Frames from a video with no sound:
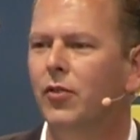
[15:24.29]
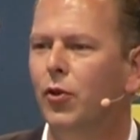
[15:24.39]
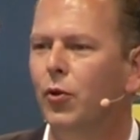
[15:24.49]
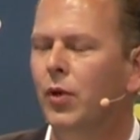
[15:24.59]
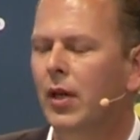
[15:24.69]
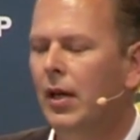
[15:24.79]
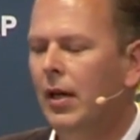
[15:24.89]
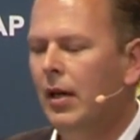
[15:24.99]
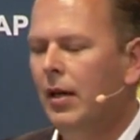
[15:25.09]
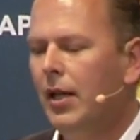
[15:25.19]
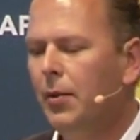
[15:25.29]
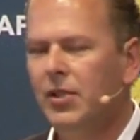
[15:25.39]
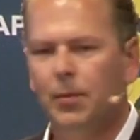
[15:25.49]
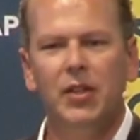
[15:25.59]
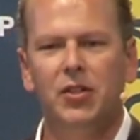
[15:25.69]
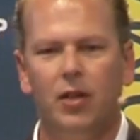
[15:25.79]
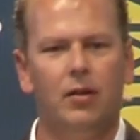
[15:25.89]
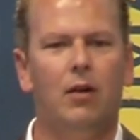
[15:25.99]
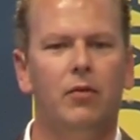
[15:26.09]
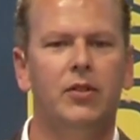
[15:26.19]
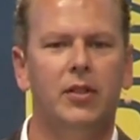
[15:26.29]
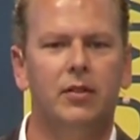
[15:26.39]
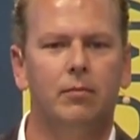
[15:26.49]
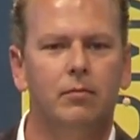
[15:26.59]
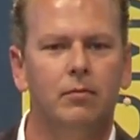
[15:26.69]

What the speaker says: do, they will simply shut down the system.